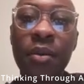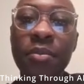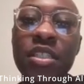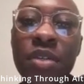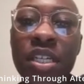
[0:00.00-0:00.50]

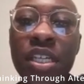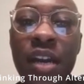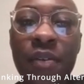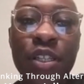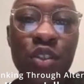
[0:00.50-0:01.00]
This week
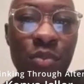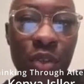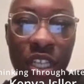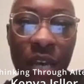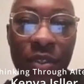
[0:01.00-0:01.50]
I read two
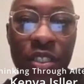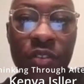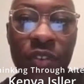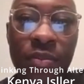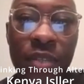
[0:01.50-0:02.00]
more chapters
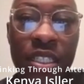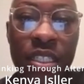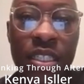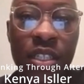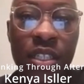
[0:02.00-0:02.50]
from
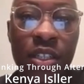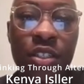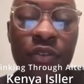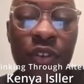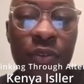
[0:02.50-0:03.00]
Lessons
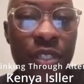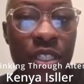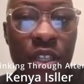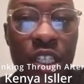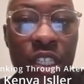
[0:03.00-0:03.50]
Learned from
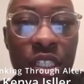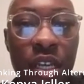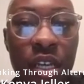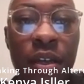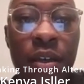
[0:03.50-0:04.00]
Research.
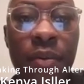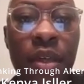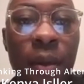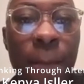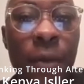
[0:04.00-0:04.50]

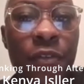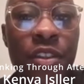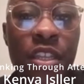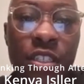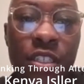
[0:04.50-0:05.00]
Both
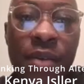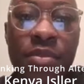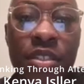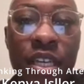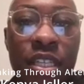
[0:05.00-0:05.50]
of these
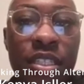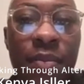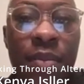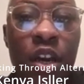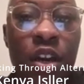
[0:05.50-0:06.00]
chapters
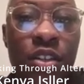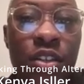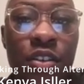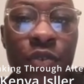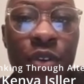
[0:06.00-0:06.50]
examine
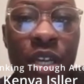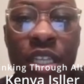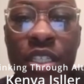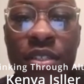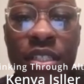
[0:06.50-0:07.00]
alternative
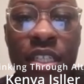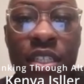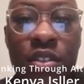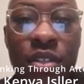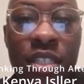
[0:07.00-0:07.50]
ways to assess
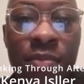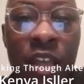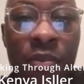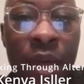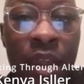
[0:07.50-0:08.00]
students'
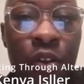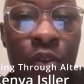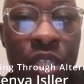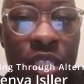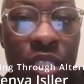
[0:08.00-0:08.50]
mathematical
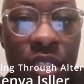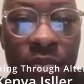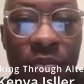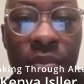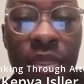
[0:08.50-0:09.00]

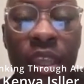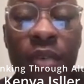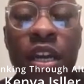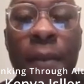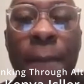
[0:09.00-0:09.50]
reasoning.
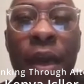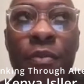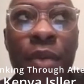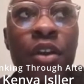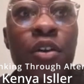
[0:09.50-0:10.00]

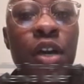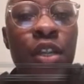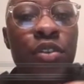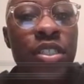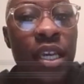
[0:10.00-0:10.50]
Mathematical
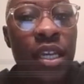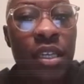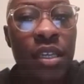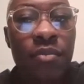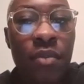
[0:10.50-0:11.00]
understanding.